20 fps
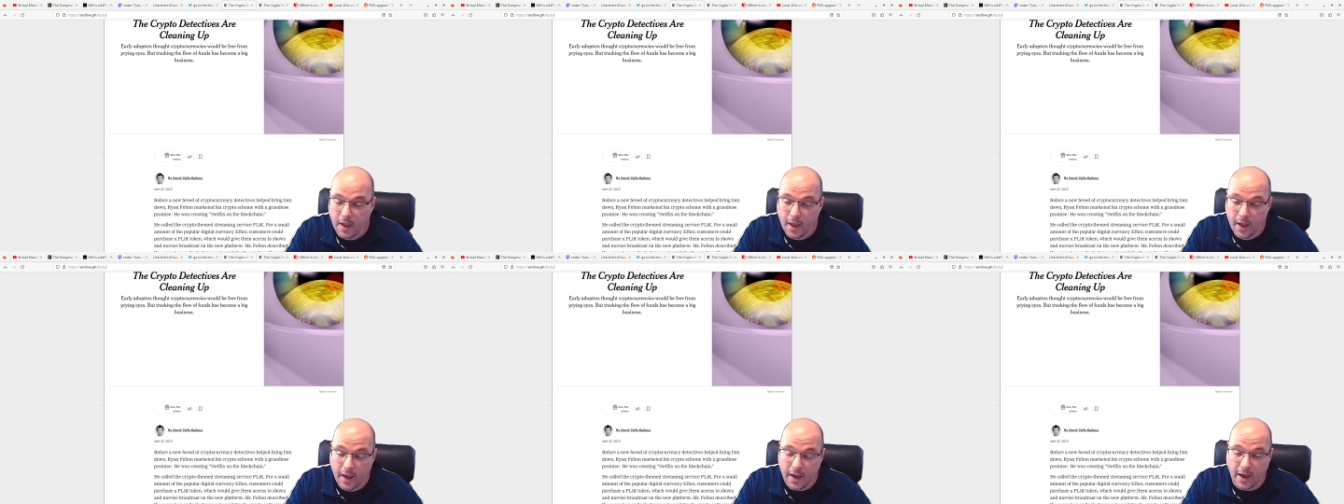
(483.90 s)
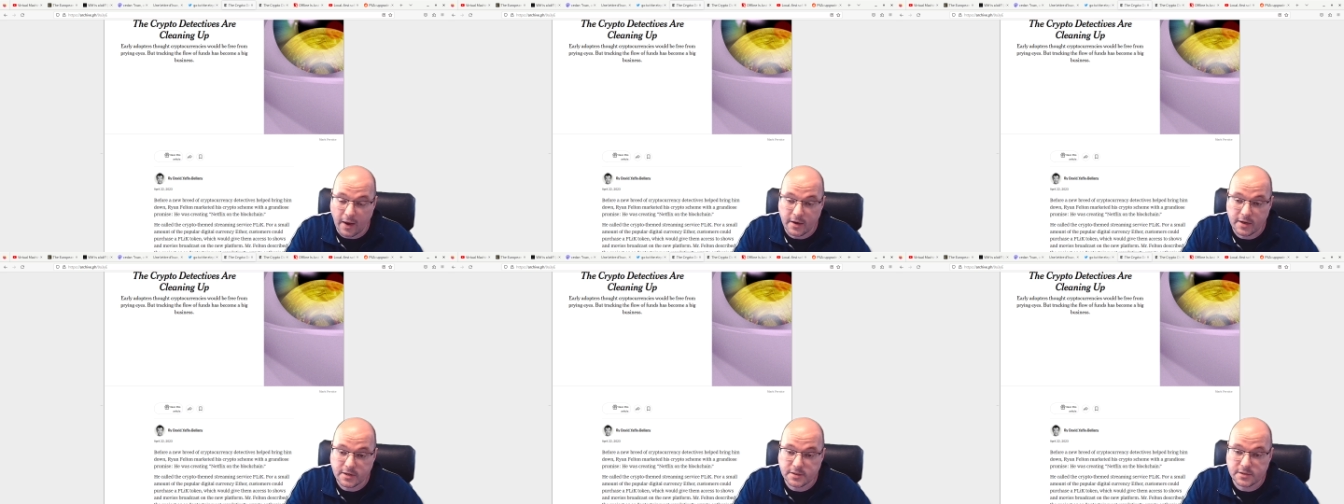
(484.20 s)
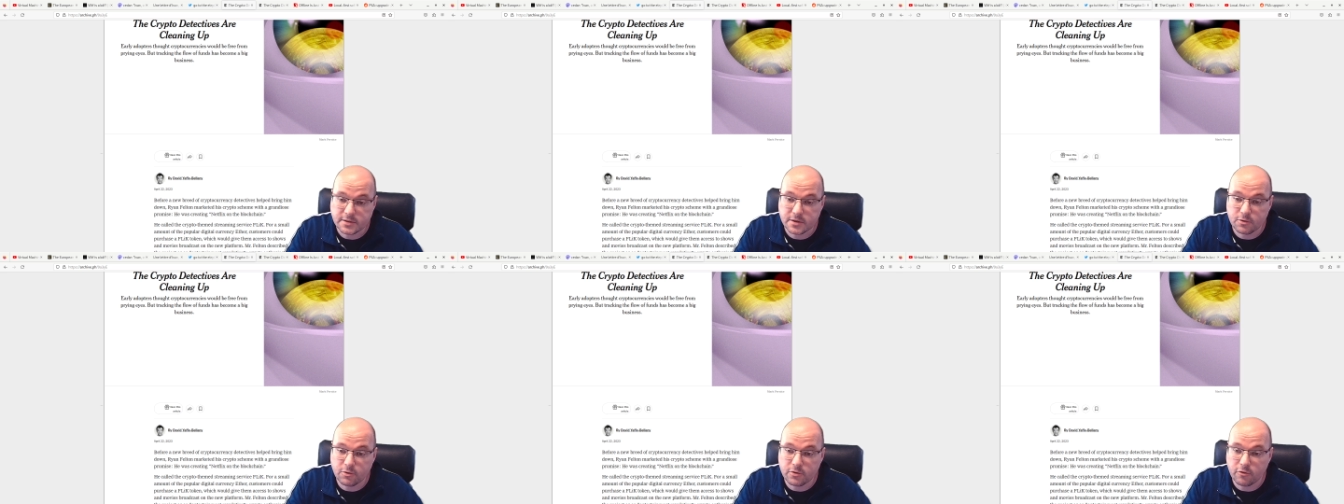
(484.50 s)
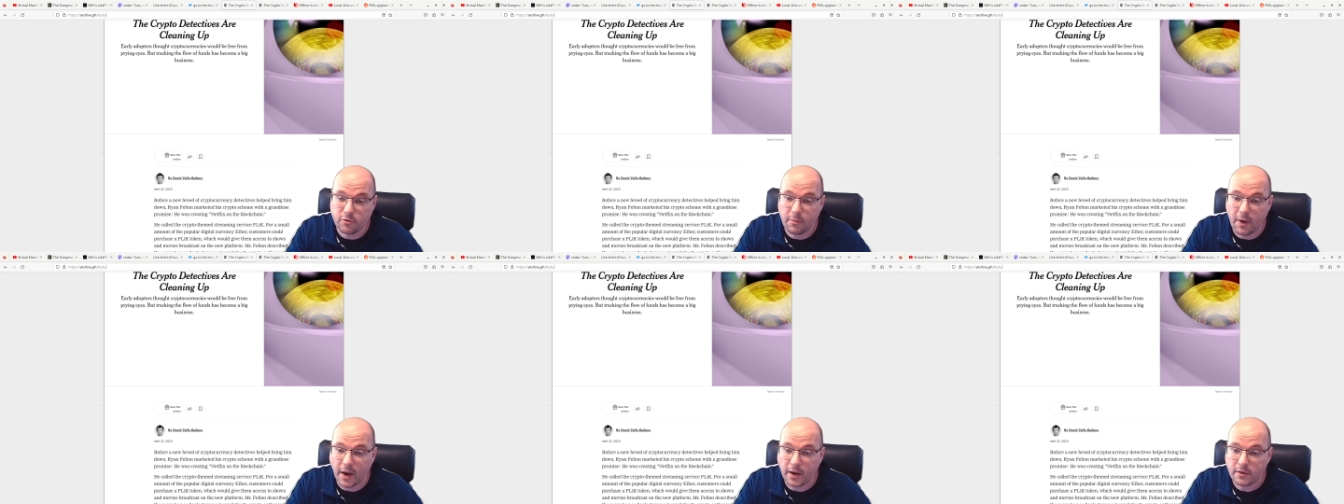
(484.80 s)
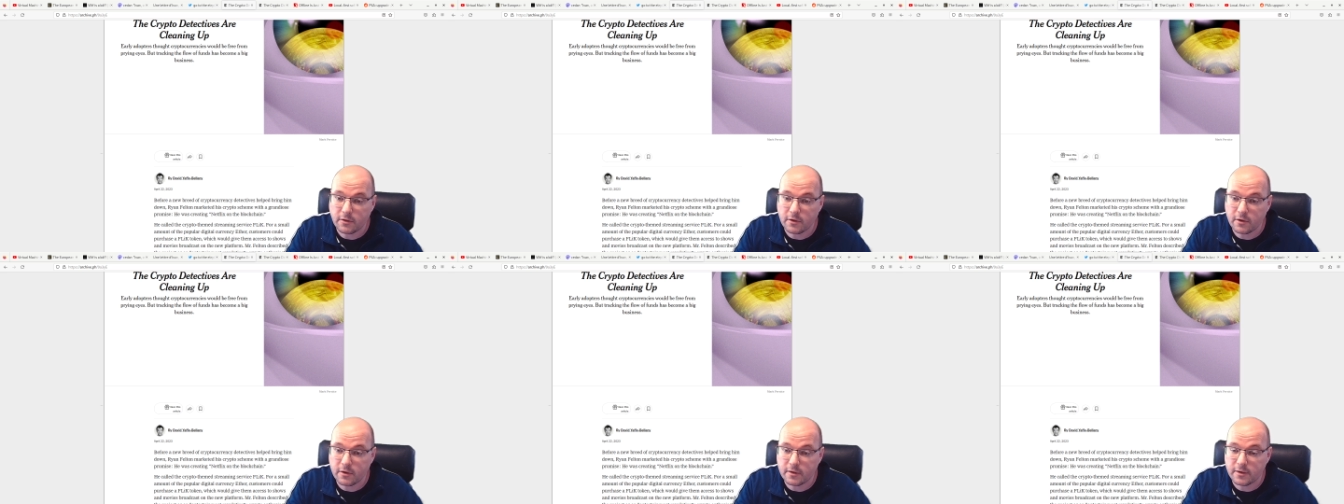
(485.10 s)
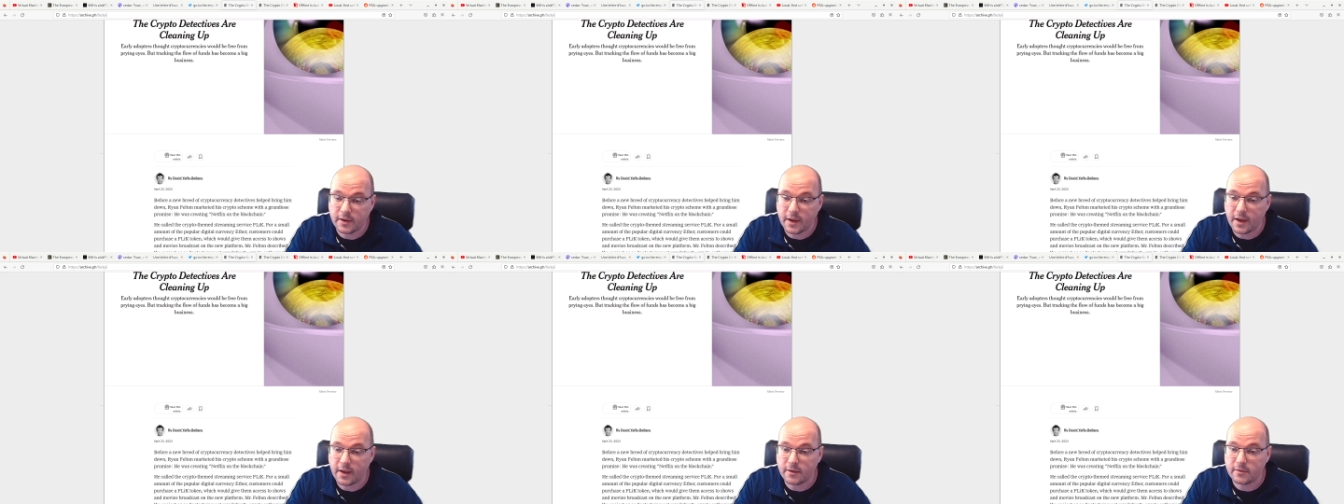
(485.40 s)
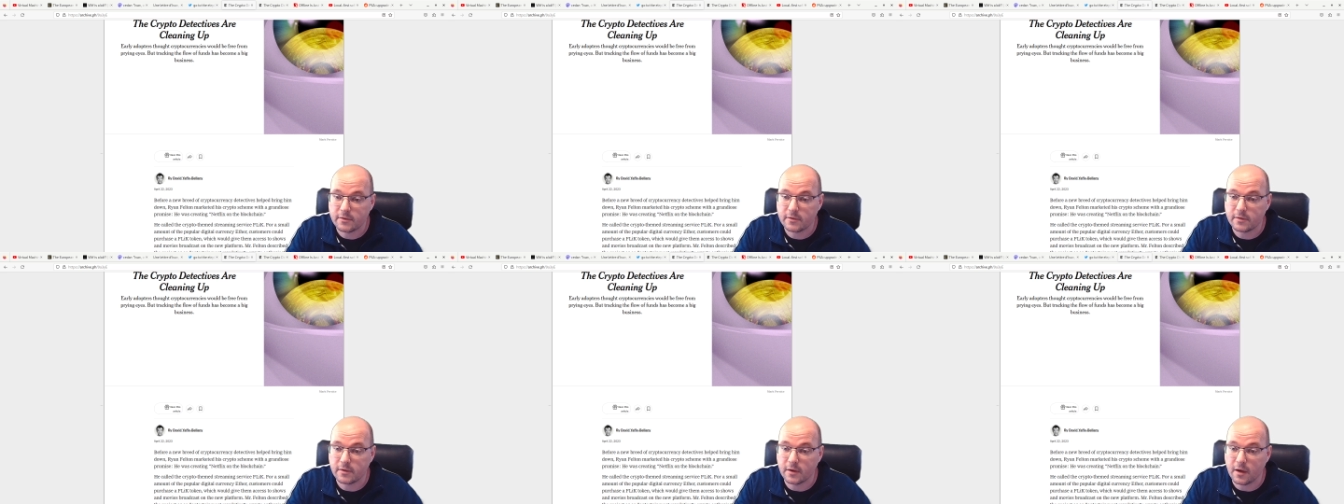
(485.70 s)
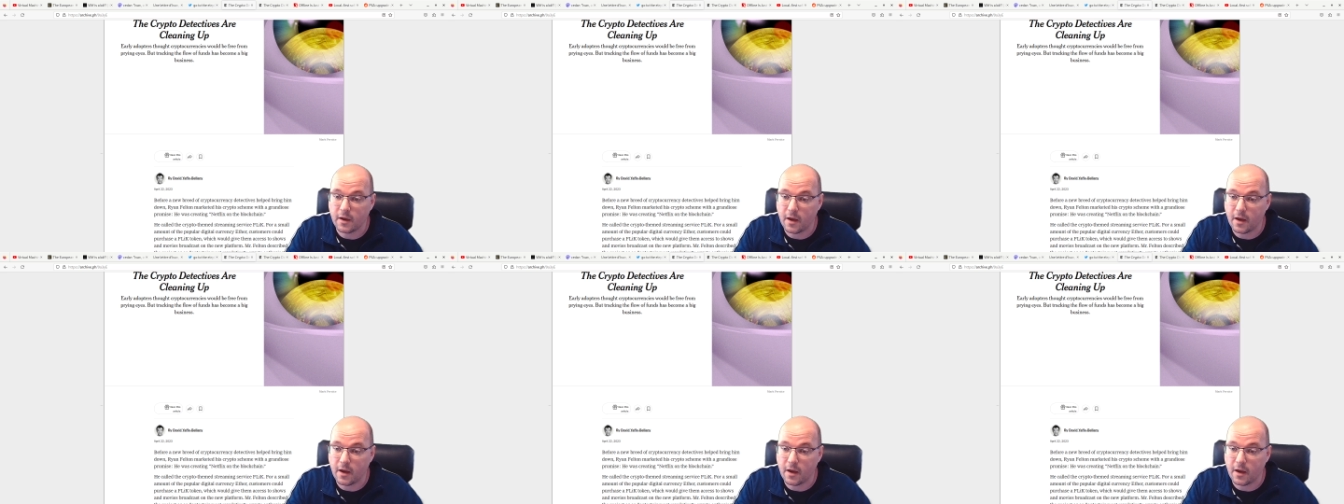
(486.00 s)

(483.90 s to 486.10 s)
And this is a good reminder that